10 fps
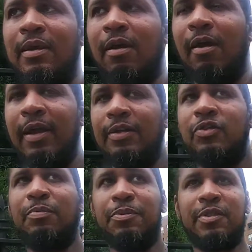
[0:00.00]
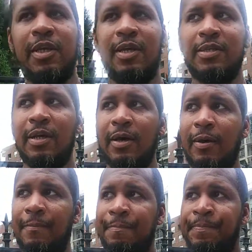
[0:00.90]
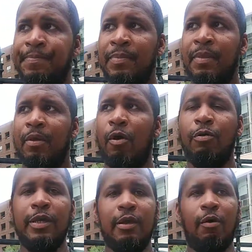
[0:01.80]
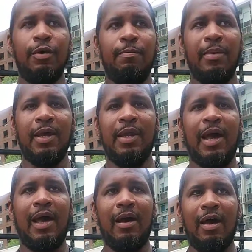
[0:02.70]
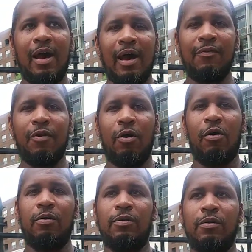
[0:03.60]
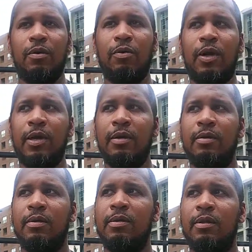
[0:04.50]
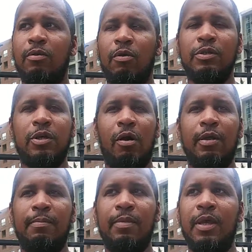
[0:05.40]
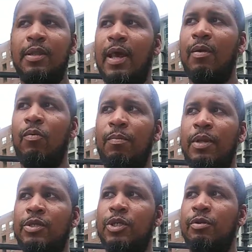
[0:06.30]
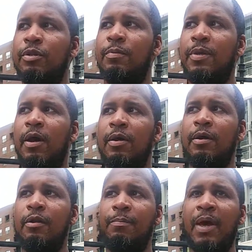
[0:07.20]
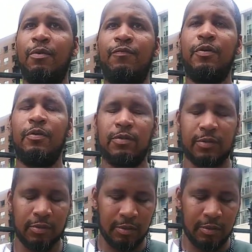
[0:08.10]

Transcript: All right. The scripture says, "O ye men, I have called." Okay. The Lord is calling men, not women and children, to be out here in the battlefields.